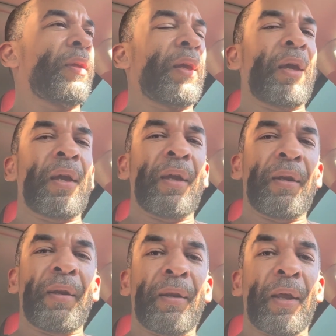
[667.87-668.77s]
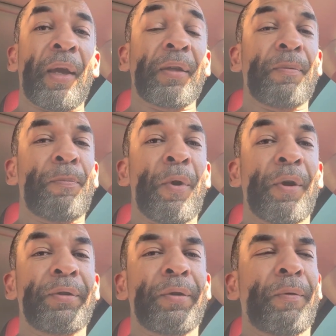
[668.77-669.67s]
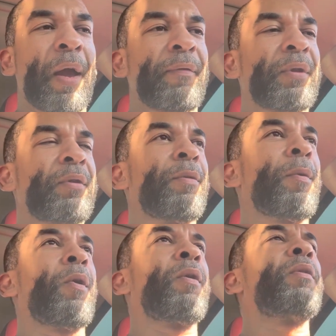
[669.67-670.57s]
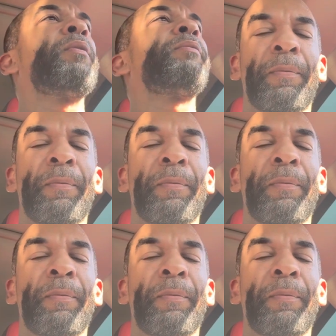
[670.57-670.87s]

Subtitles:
And I got some parts arriving tomorrow.